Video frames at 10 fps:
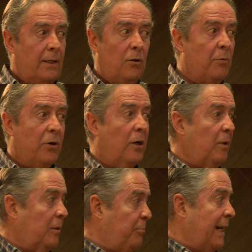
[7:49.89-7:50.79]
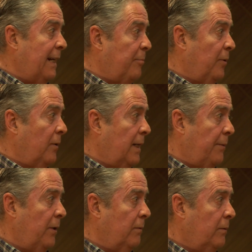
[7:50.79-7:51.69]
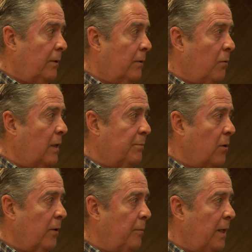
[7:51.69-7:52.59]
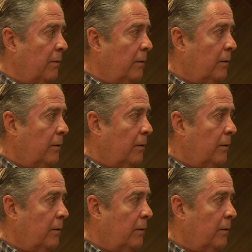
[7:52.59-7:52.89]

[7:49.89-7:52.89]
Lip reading: You never heard about the pineapple, have you? You don't know what I'm talking about.